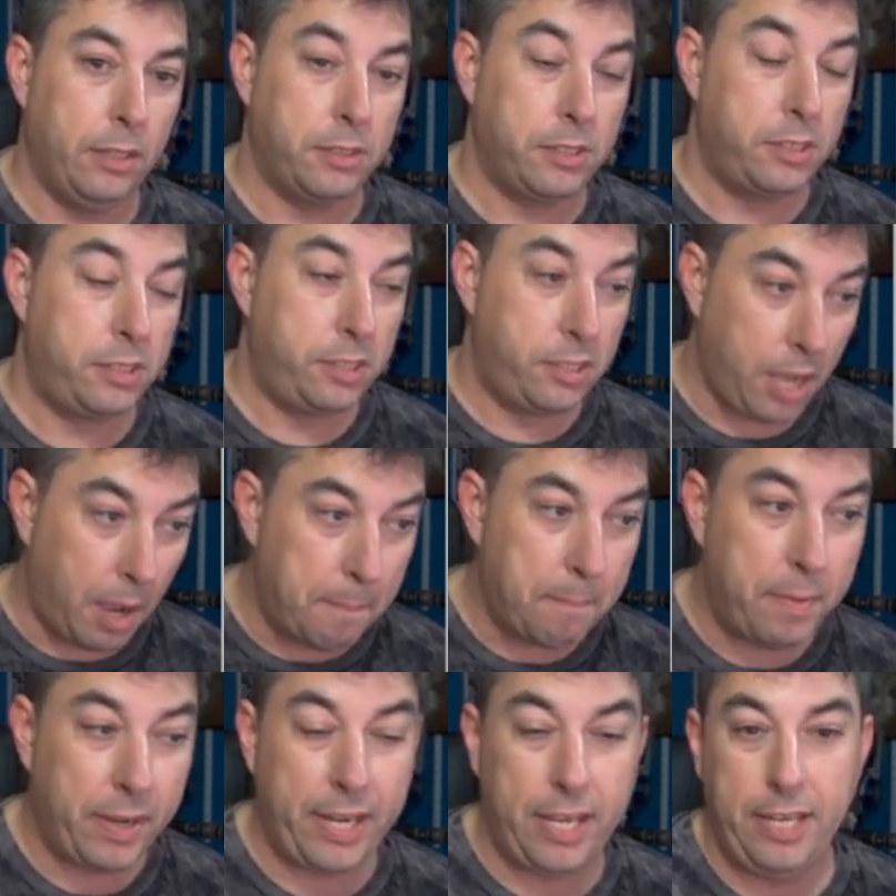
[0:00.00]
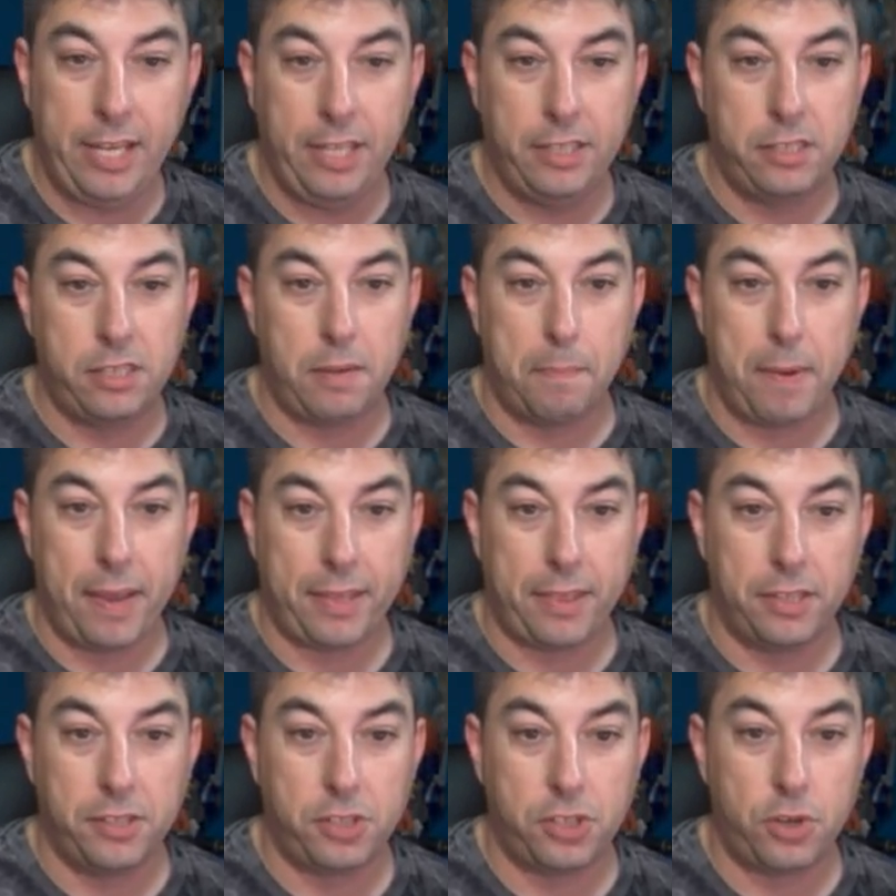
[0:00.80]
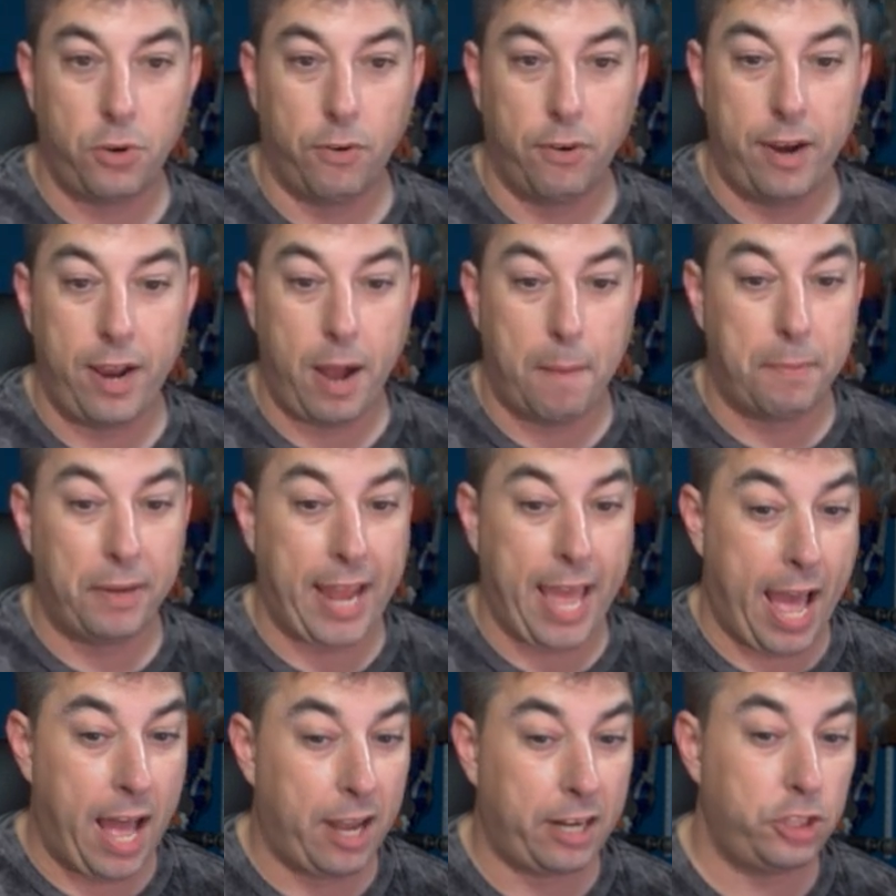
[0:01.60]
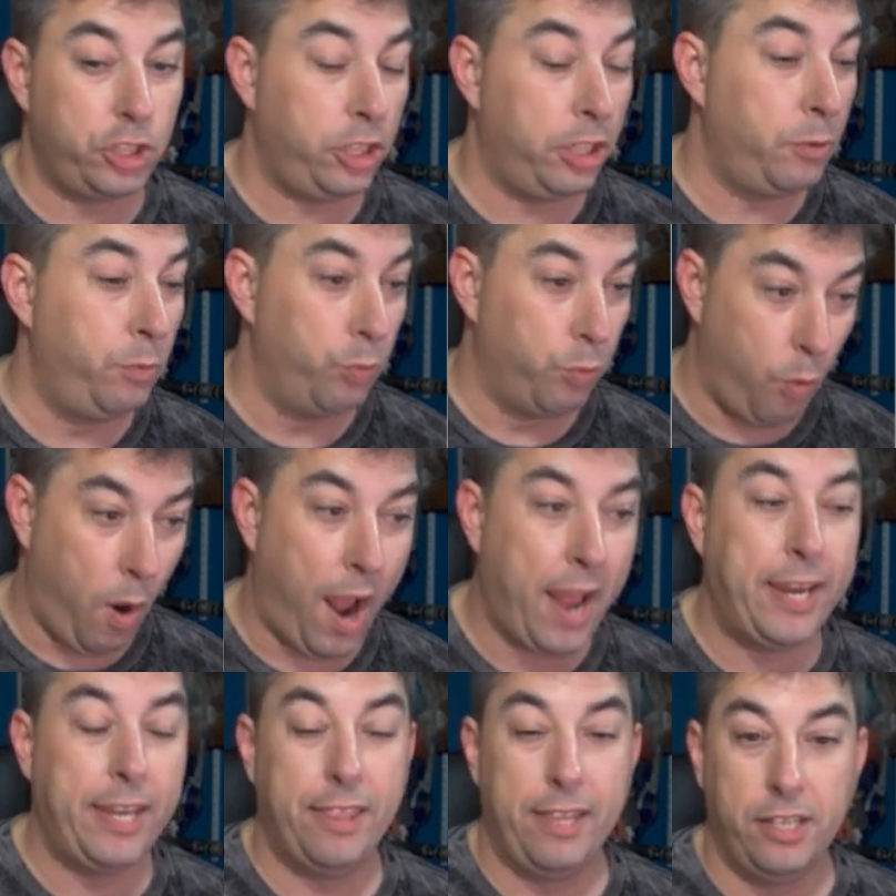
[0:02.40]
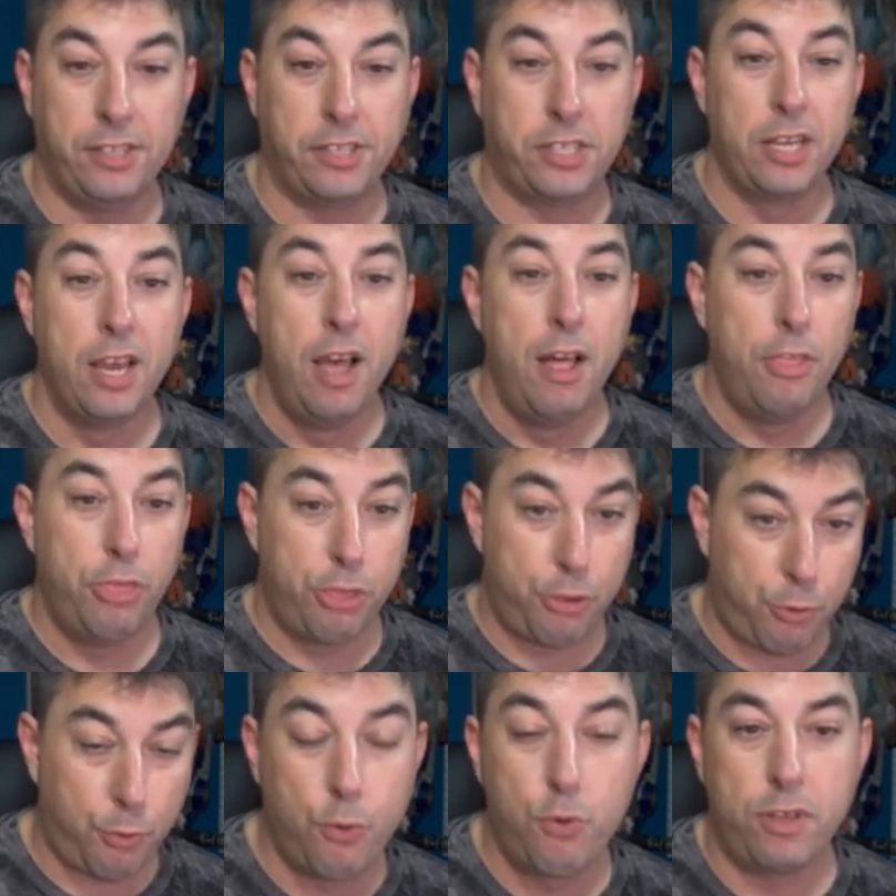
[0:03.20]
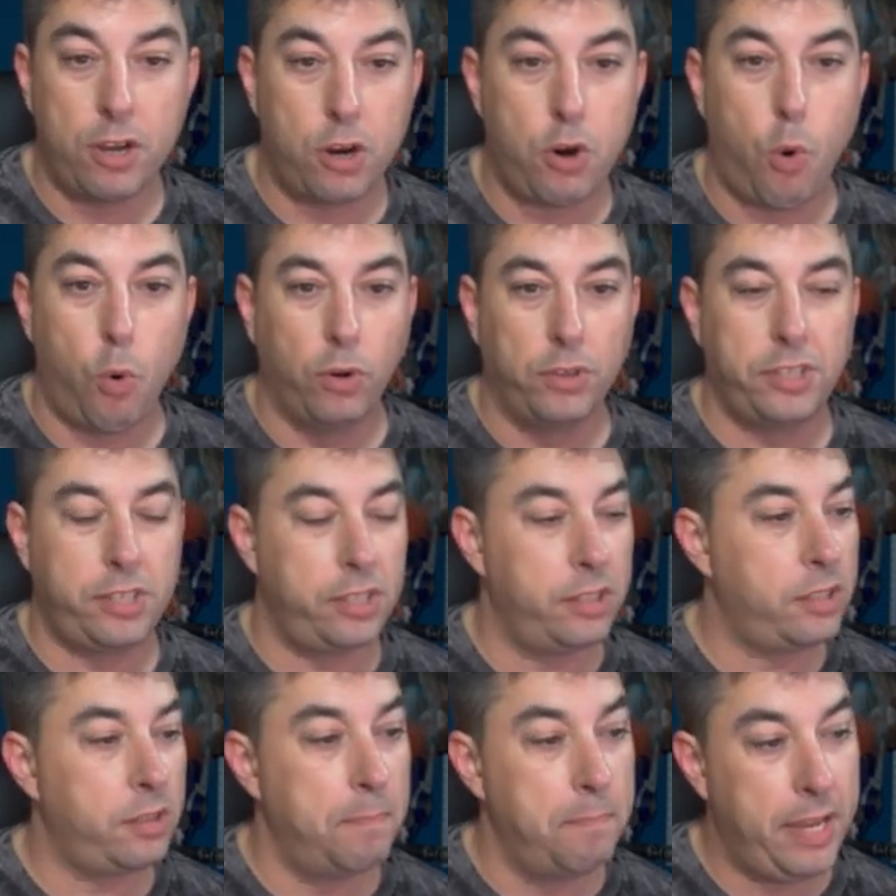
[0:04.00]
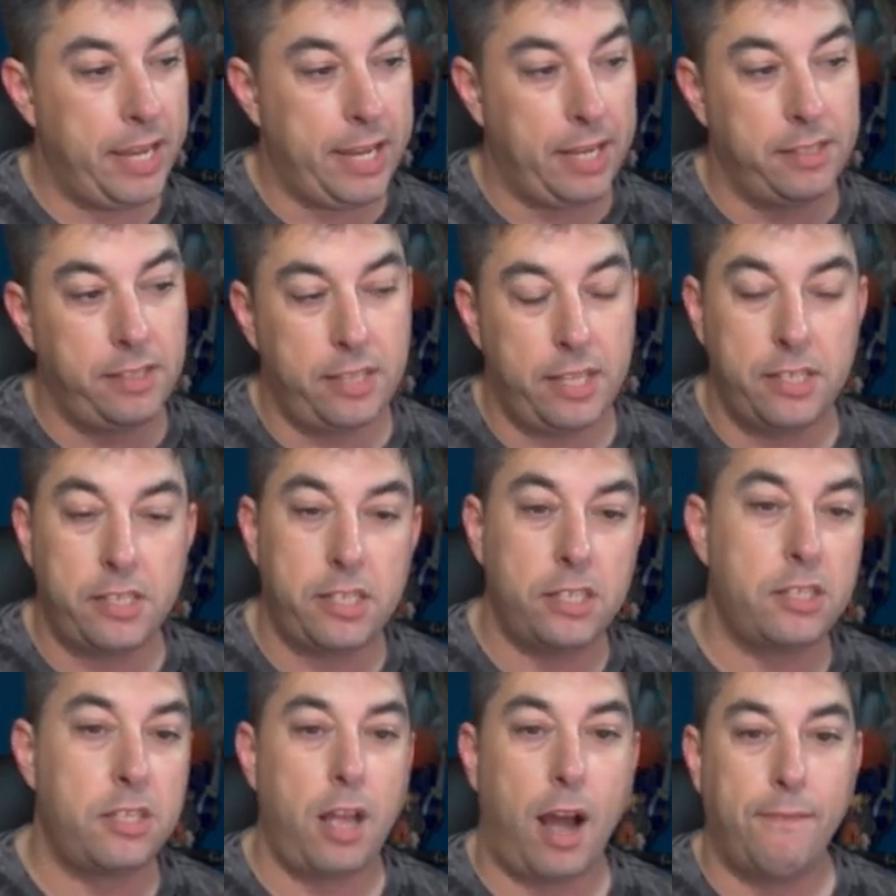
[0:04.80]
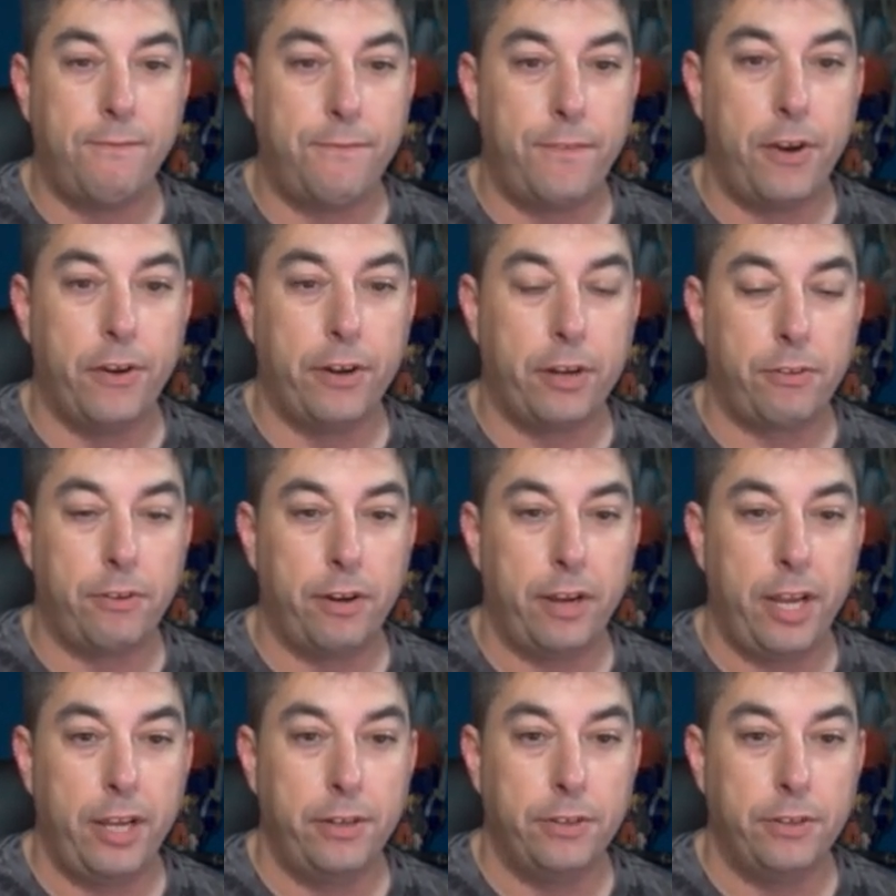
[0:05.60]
Somebody needs to pick this story up and actually run this through the court system, because this is not fair to create.